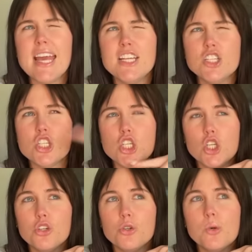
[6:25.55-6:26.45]

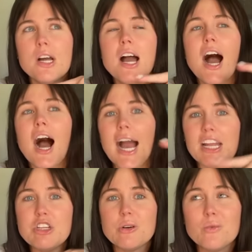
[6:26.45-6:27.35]
into I
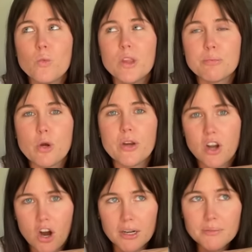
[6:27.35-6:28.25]
Can Do It With a Broken
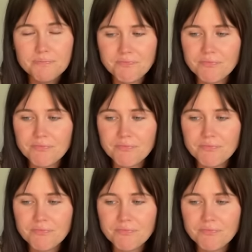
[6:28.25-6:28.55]
Heart.